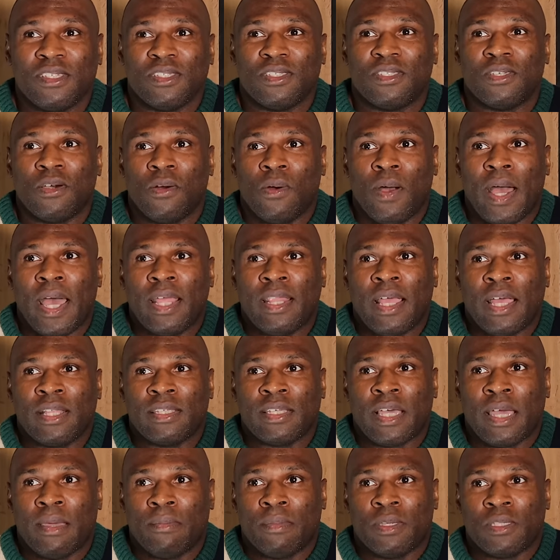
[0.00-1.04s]
So at that
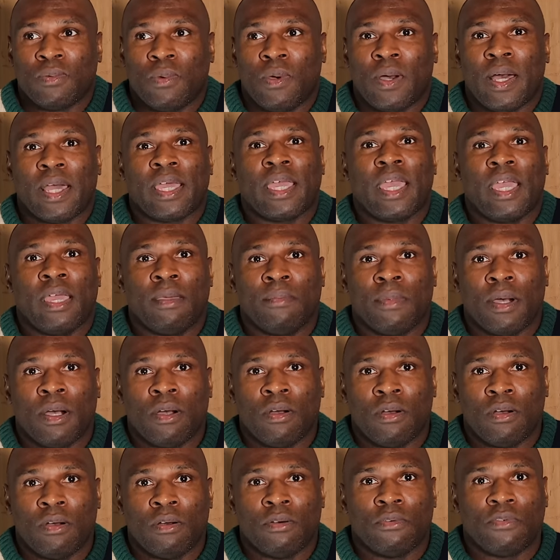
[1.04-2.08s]
time as well, I came
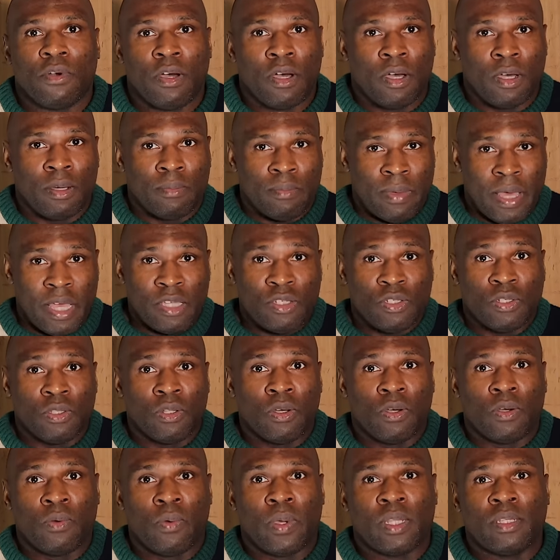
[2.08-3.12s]
out of, as you
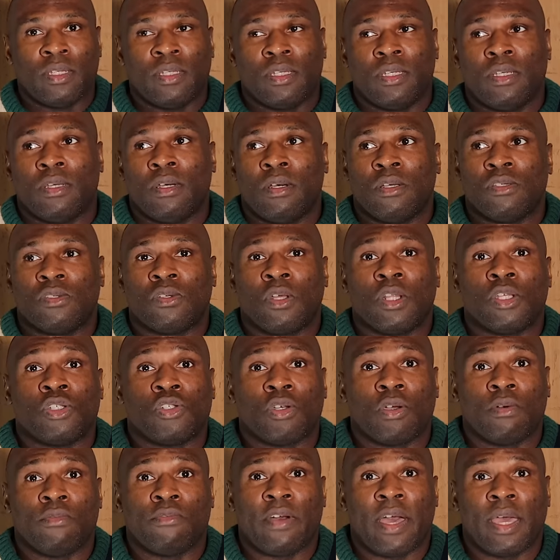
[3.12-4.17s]
know already,
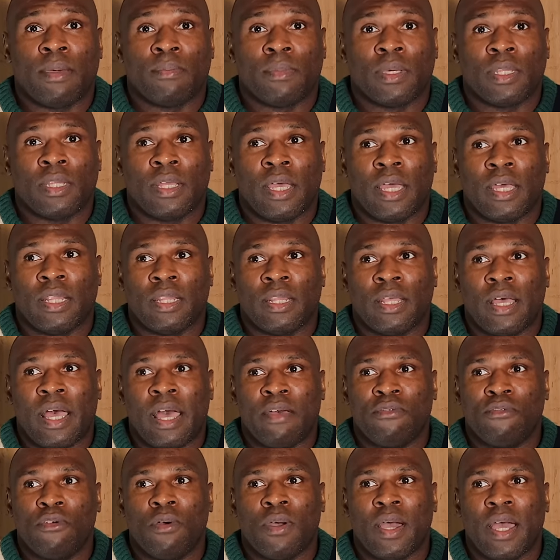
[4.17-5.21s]
solitary confinement, and
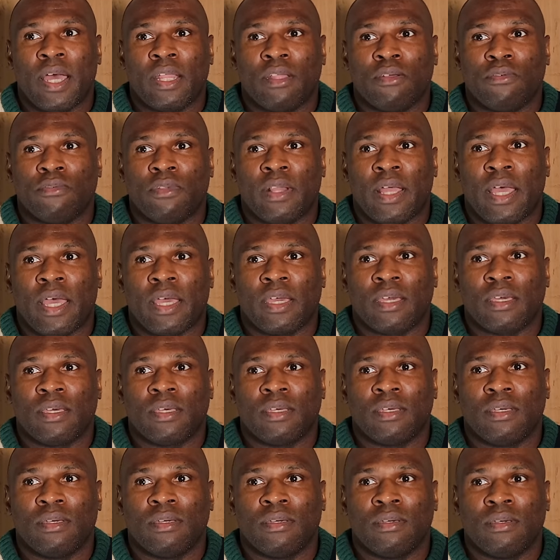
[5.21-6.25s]
I felt kind of like
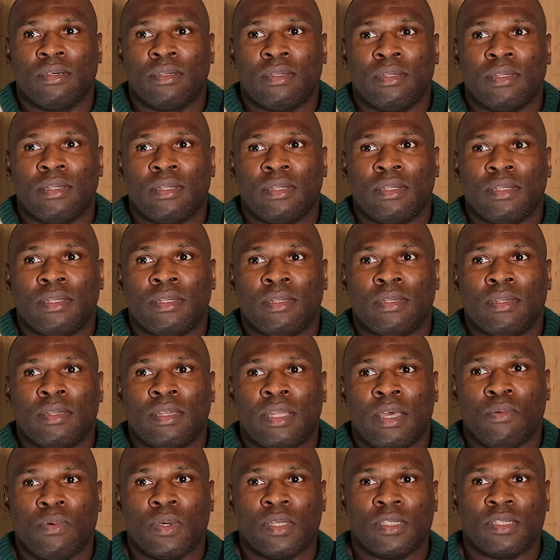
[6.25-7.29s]

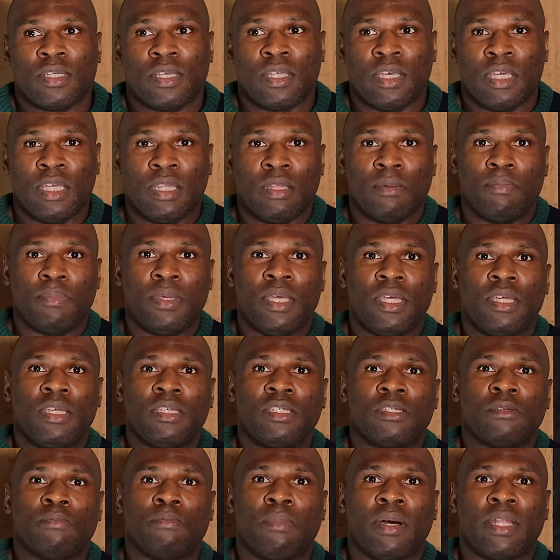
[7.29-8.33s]
there was an inner
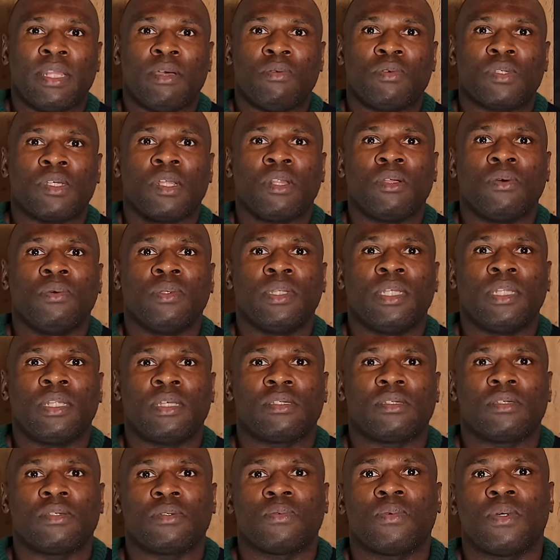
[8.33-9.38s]
peace, but there was a
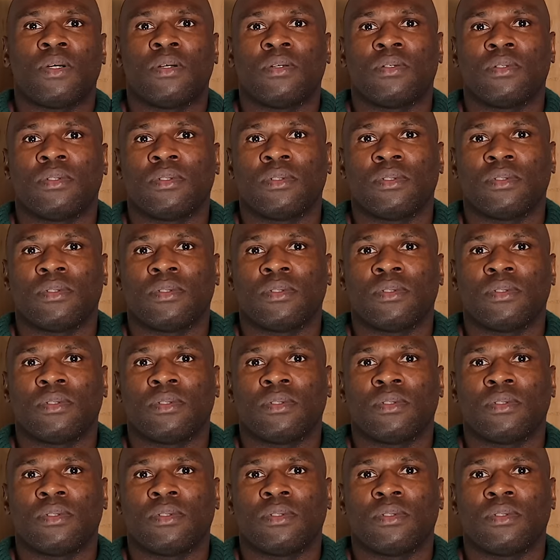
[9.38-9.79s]
loneliness as well.